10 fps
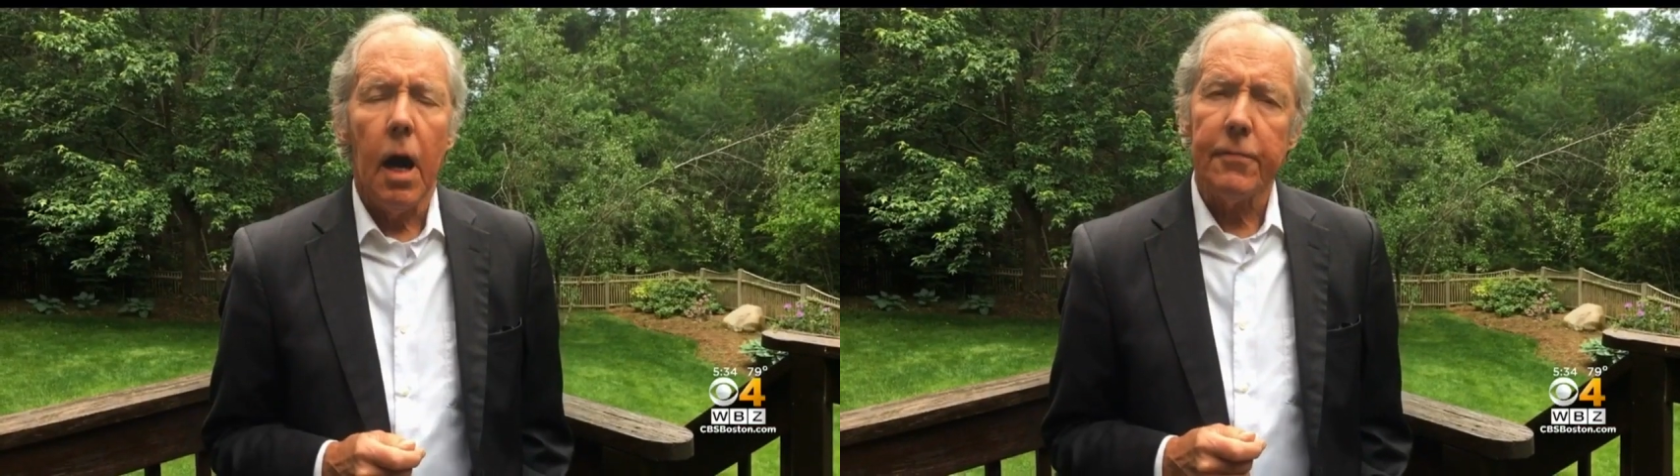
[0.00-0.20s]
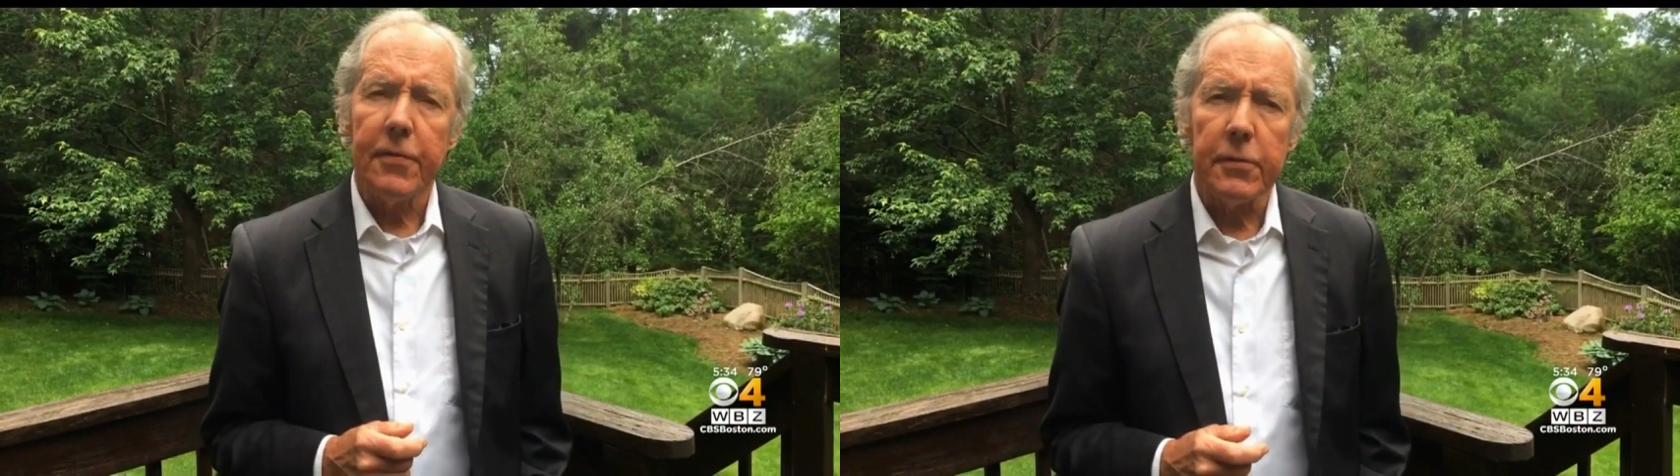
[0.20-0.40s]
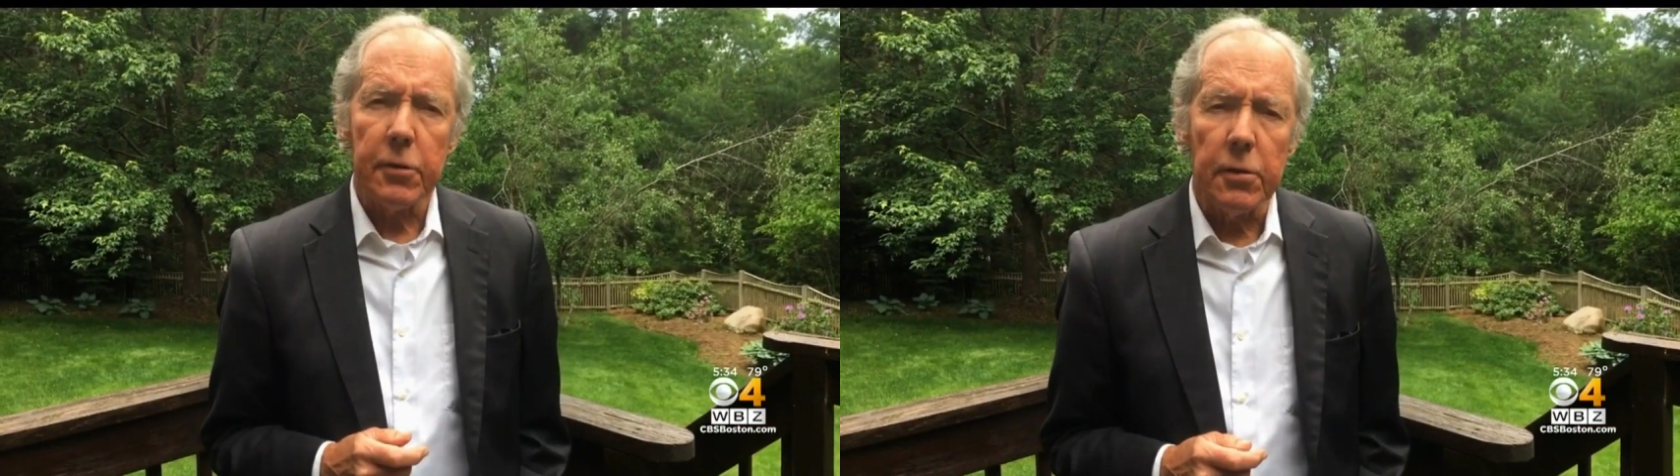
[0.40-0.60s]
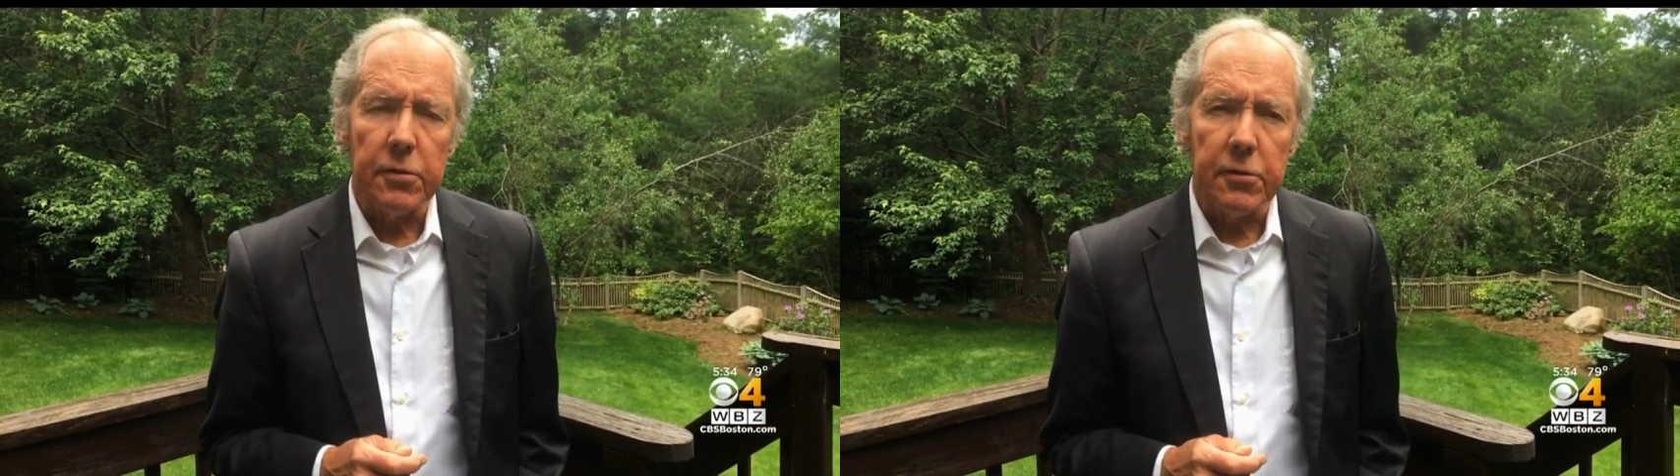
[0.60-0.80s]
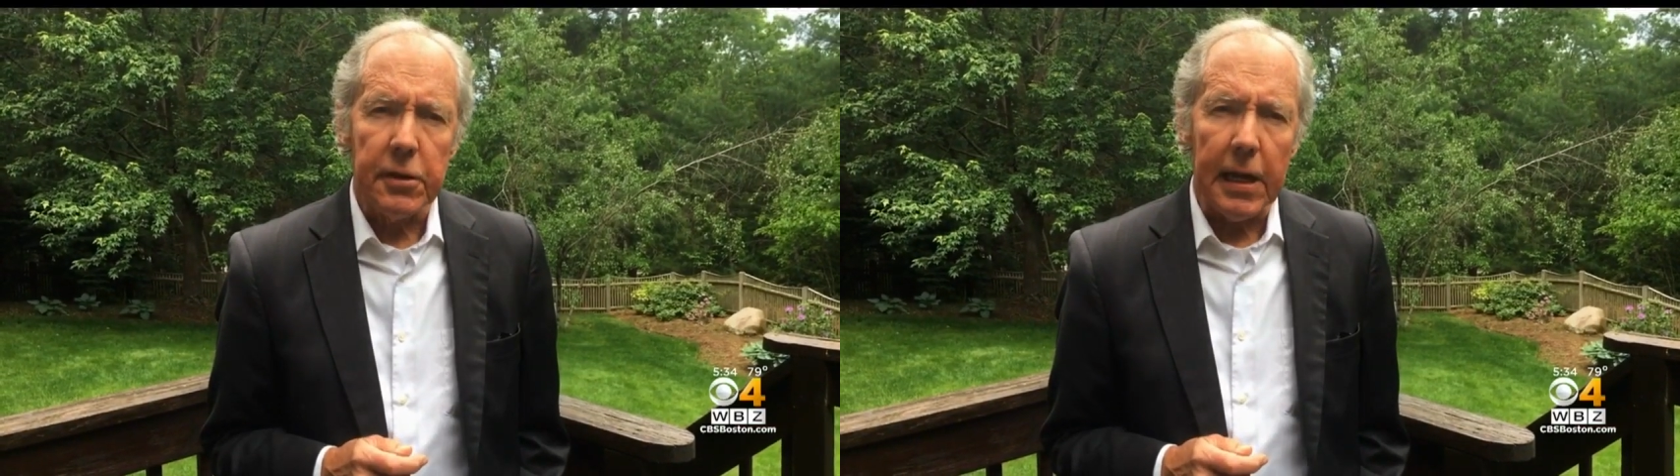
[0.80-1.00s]

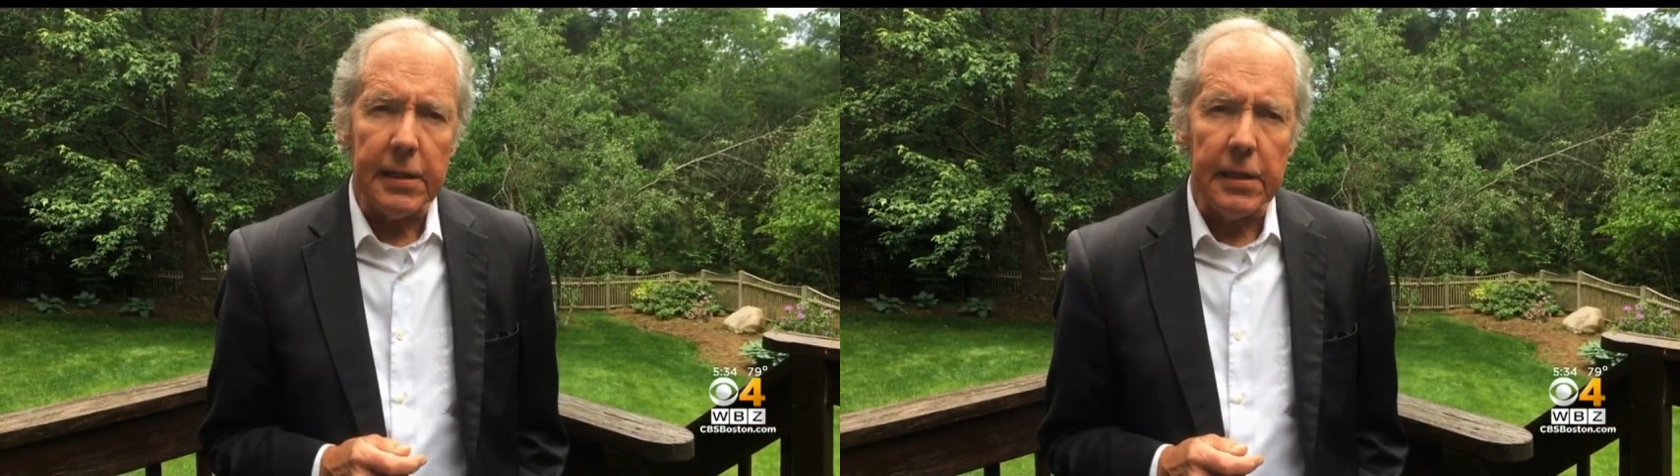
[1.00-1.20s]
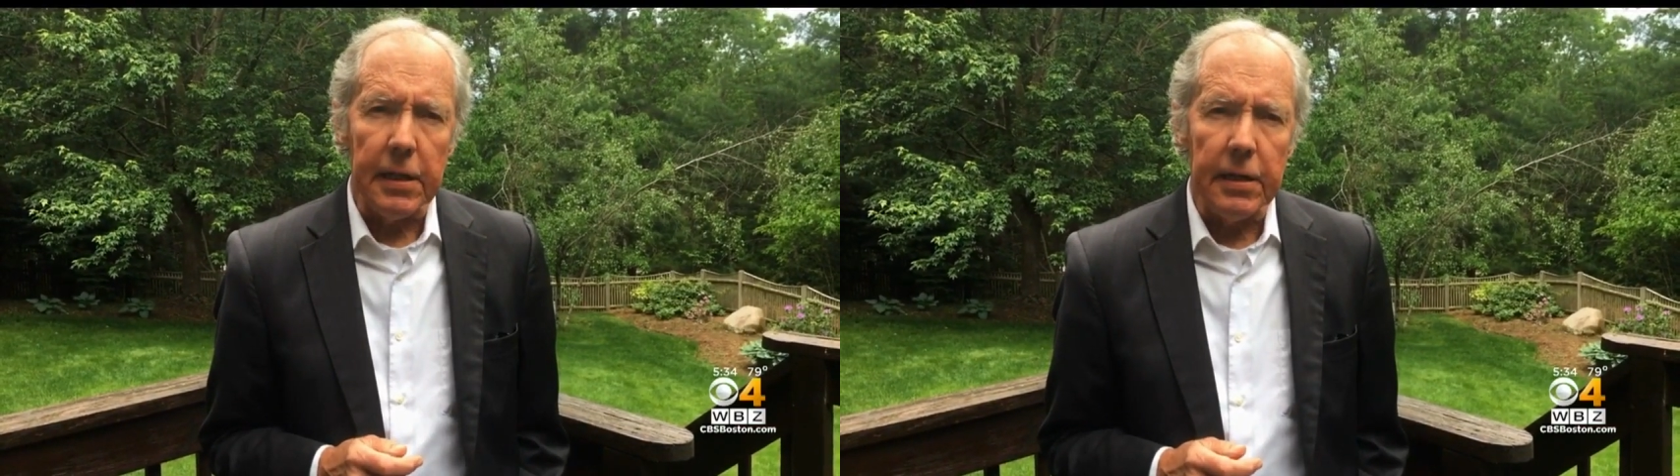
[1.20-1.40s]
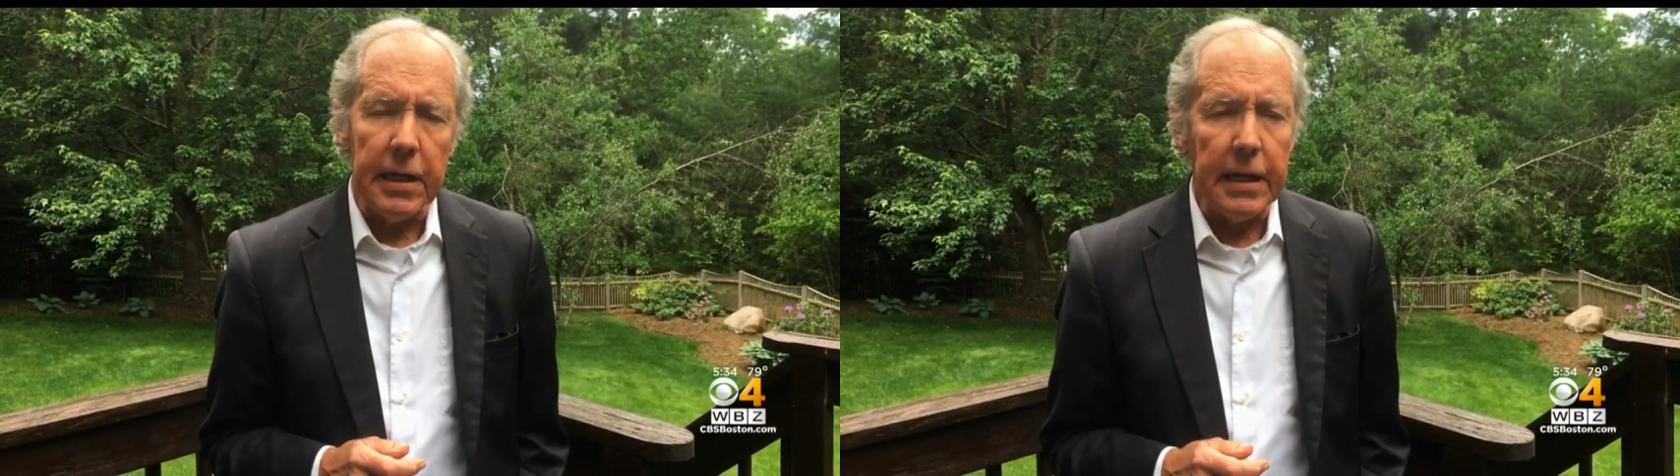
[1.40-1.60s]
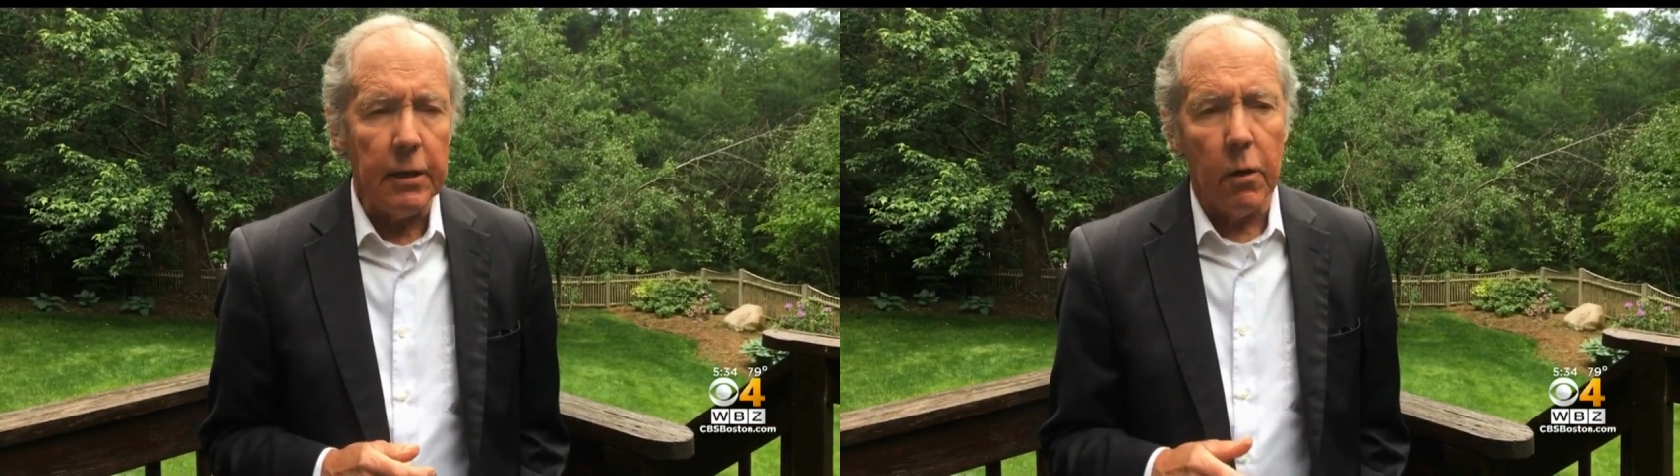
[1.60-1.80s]
Officers taking a knee